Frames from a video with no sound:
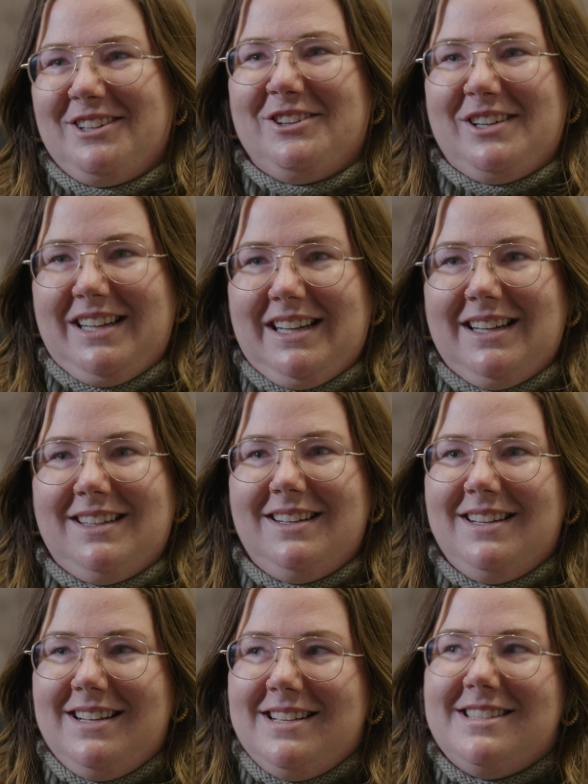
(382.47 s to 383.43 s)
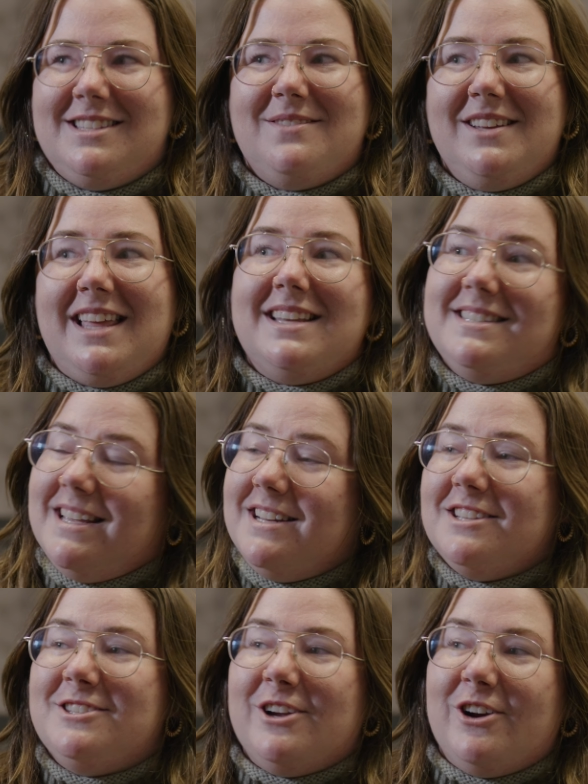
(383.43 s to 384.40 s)
agree. like, yeah. So we like sit
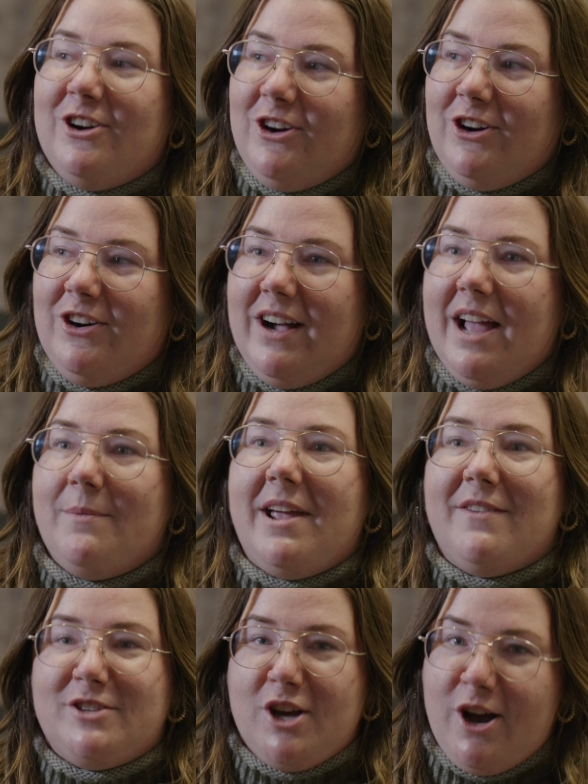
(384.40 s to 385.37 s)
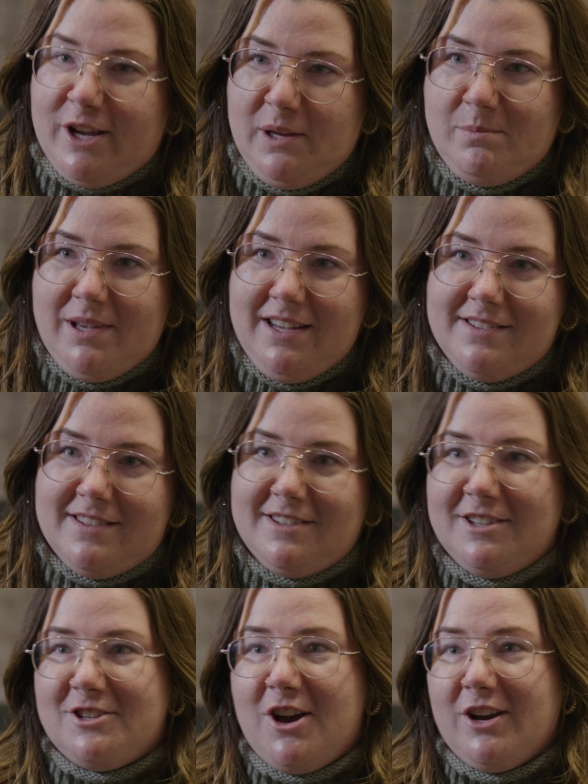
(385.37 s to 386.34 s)
in a circle and we have a talking piece.
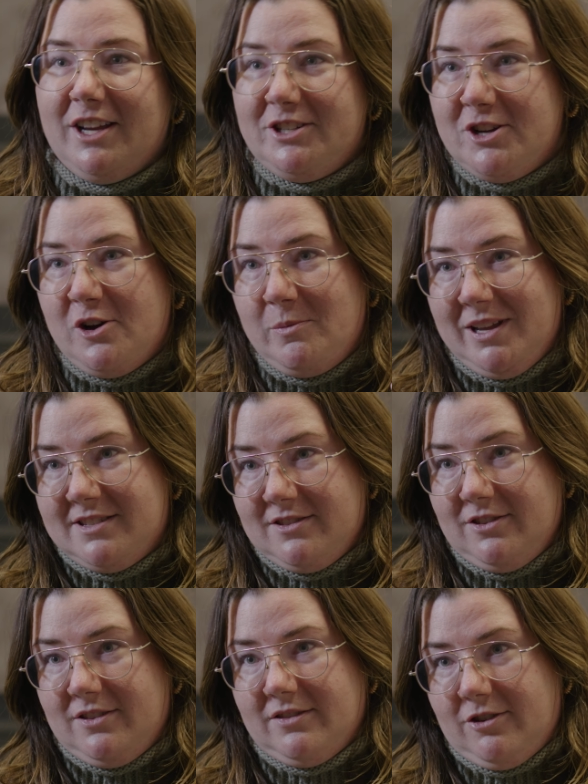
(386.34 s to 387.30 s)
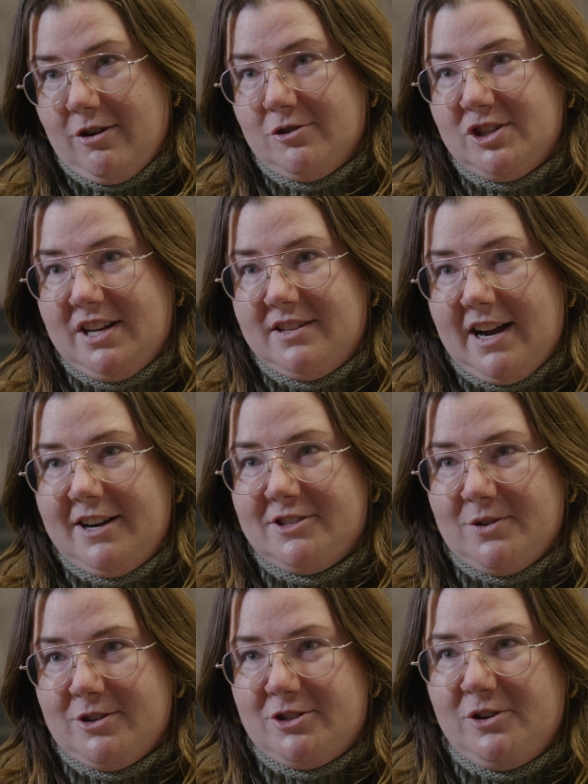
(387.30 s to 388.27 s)
It's a talking Toby. It's a little crocheted
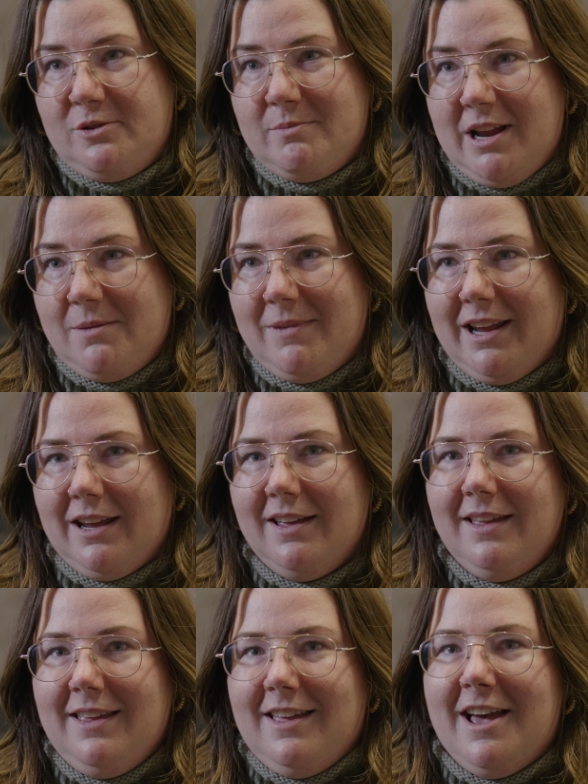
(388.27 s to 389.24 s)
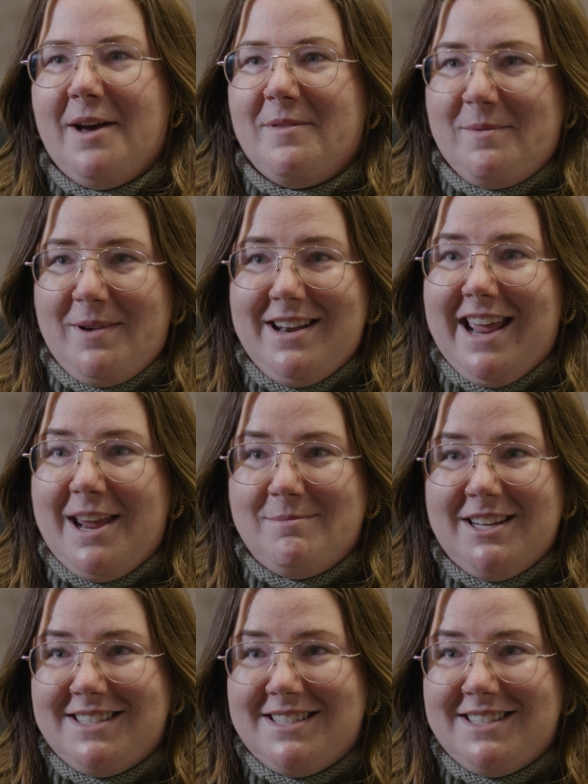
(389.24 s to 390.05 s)
dinosaur student made me. Um, that we named